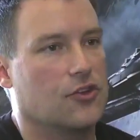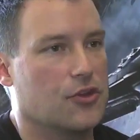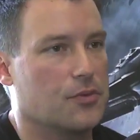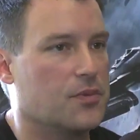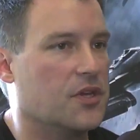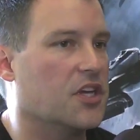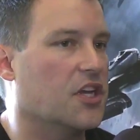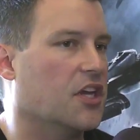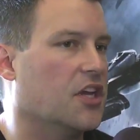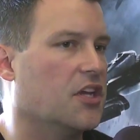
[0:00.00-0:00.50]
So the
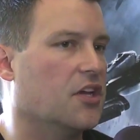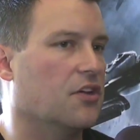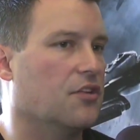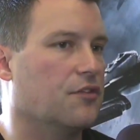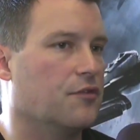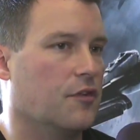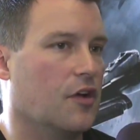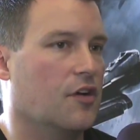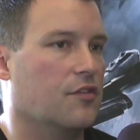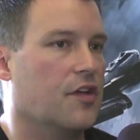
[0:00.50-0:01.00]
beginning
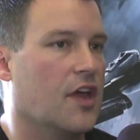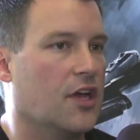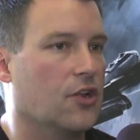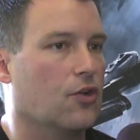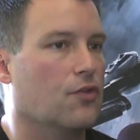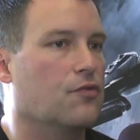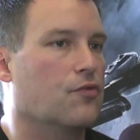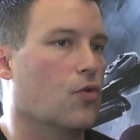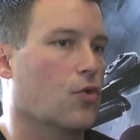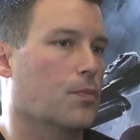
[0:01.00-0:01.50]
of
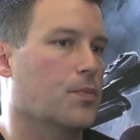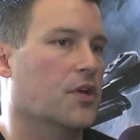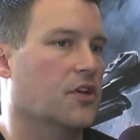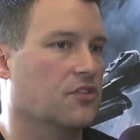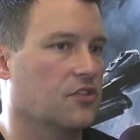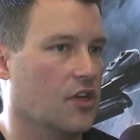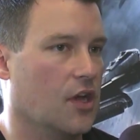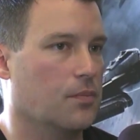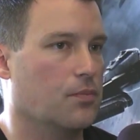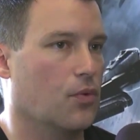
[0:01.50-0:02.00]
Halo 4
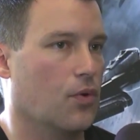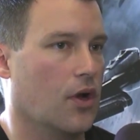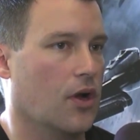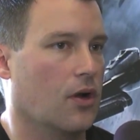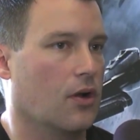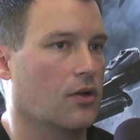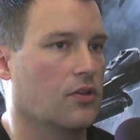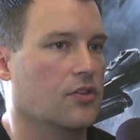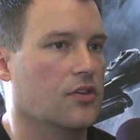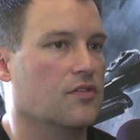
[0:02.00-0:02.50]
picks up
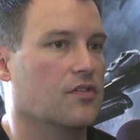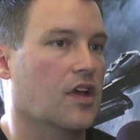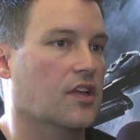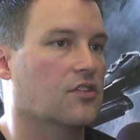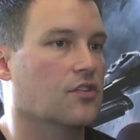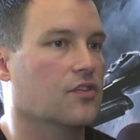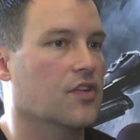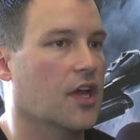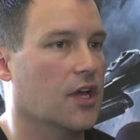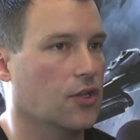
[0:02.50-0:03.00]
where the
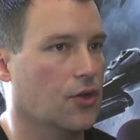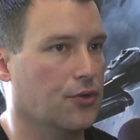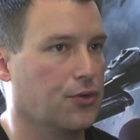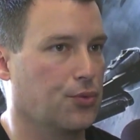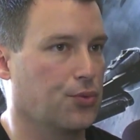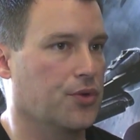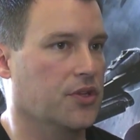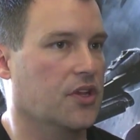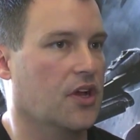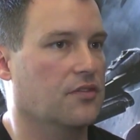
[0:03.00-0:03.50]
events of Halo
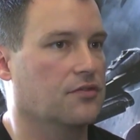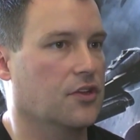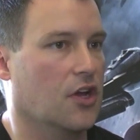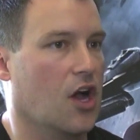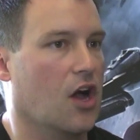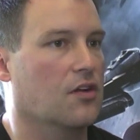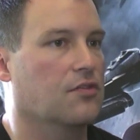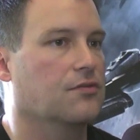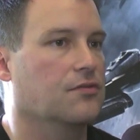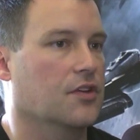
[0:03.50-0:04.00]
3 left
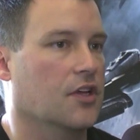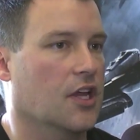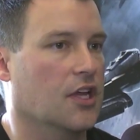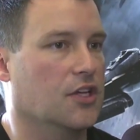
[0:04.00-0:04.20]
off,